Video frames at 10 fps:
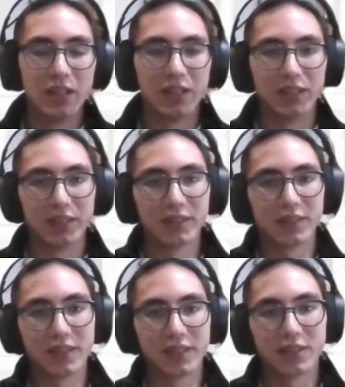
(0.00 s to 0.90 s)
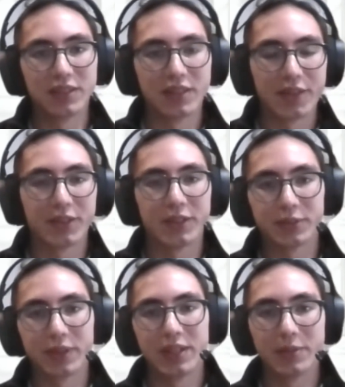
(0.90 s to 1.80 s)
that's another
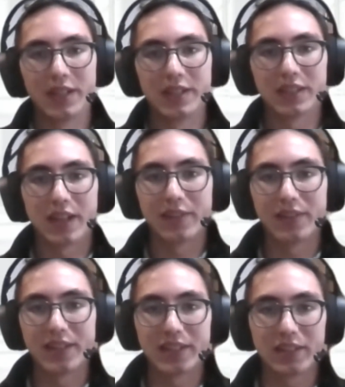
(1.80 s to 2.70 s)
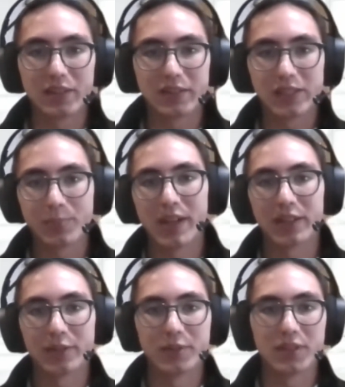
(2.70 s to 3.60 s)
great way to kind of like spot
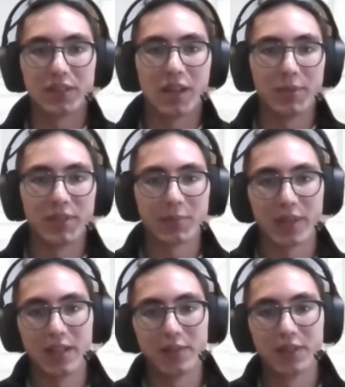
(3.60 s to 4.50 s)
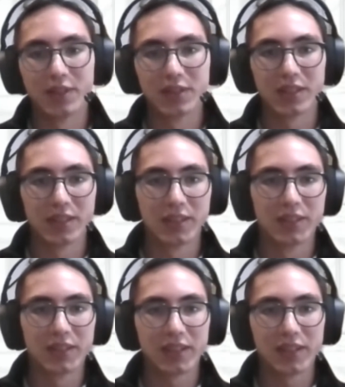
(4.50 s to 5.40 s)
those anomalous behaviors and
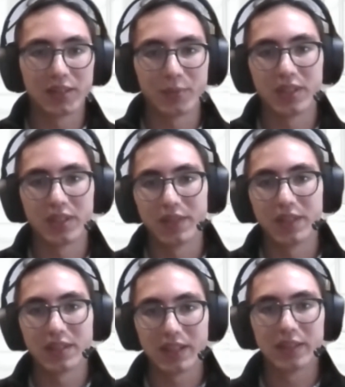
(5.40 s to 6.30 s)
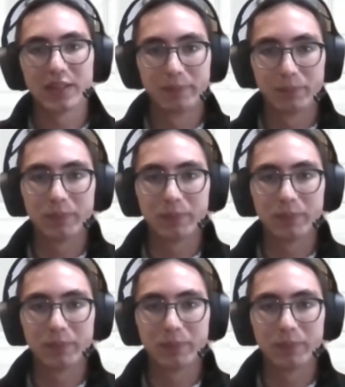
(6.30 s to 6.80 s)
then get someone to investigate them.